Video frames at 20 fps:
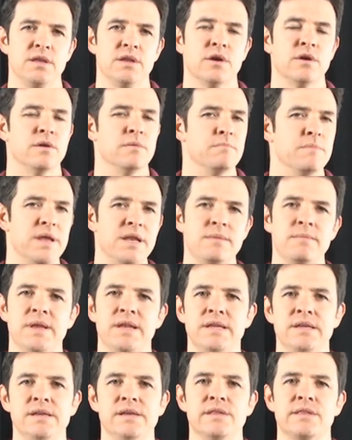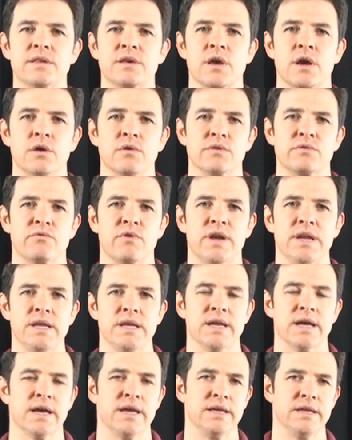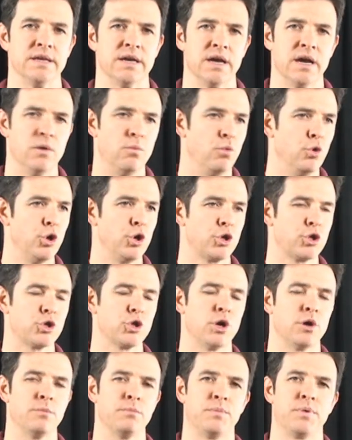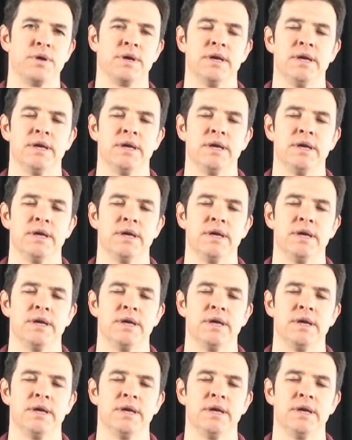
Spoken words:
You know, many, many years ago, I was running a workshop